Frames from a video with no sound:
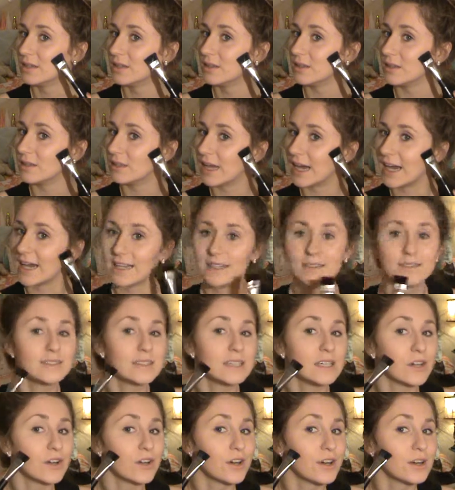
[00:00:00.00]
lines
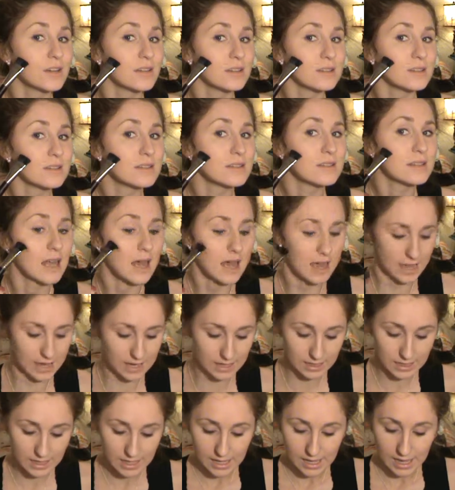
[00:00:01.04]
here on the
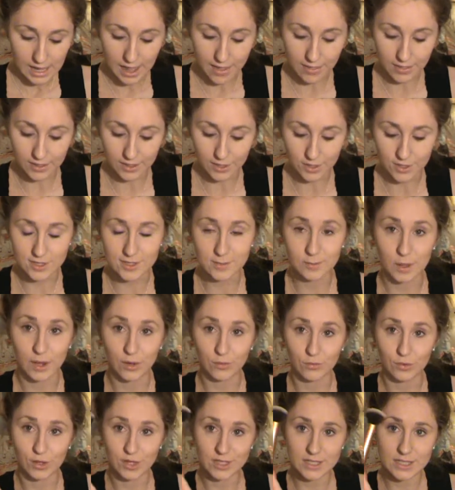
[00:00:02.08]
side, and then used my
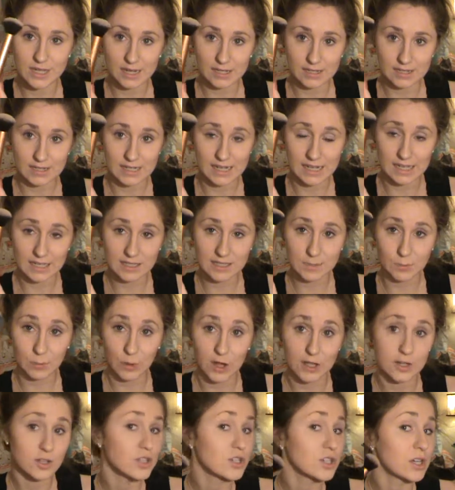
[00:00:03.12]
Real Techniques
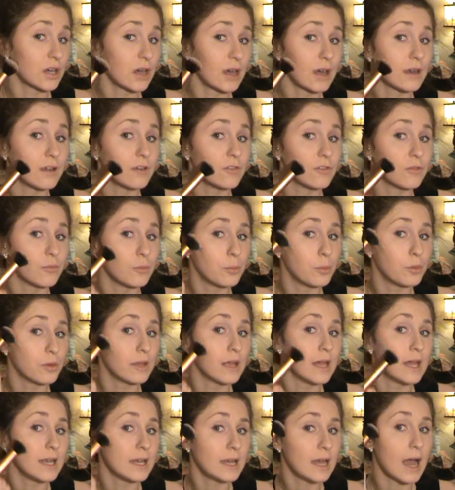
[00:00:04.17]
brush to kind of
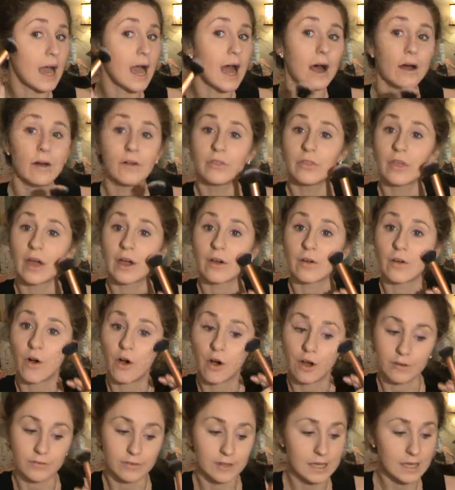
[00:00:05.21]
blend out that
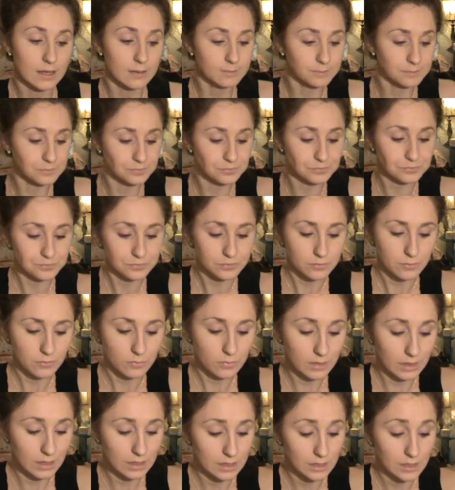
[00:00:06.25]
carving.
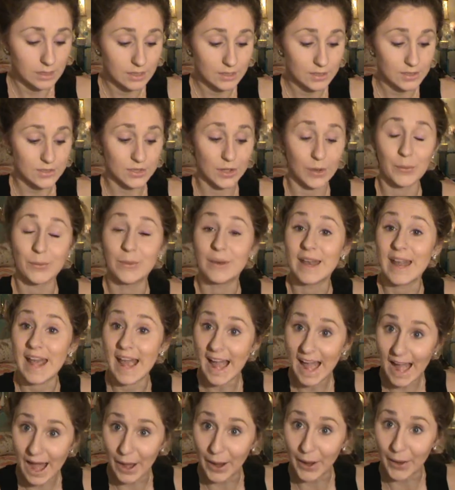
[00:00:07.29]
So
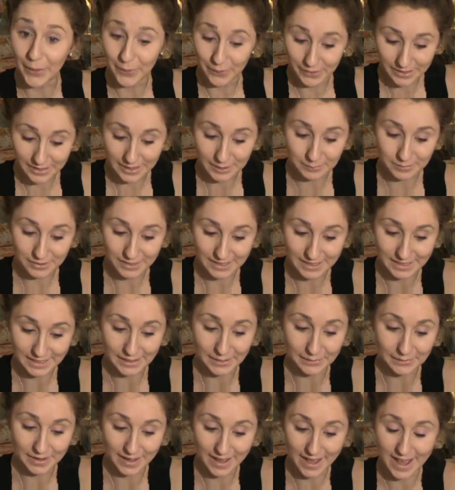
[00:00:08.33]
now I'm going to
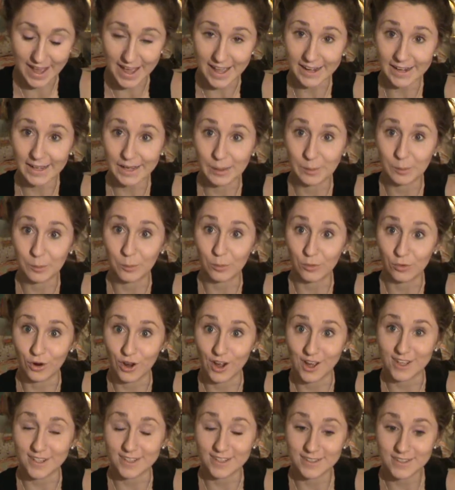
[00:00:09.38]
go ahead and
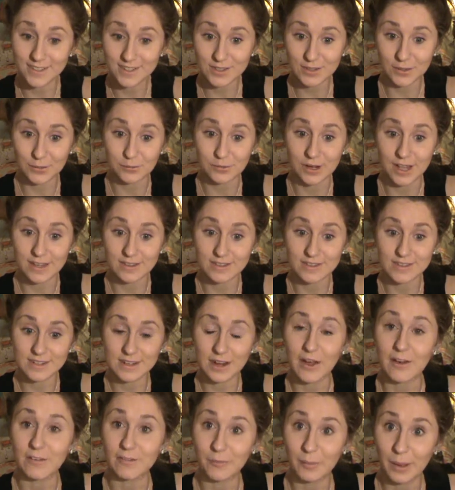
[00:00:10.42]
bronze the rest
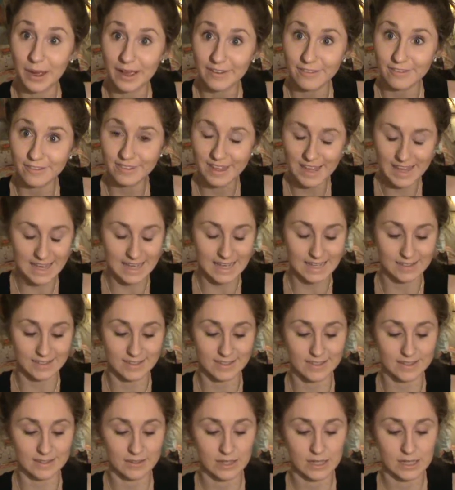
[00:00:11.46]
of my
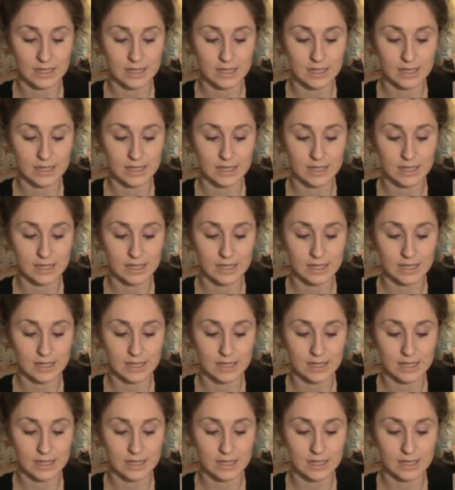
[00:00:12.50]
face.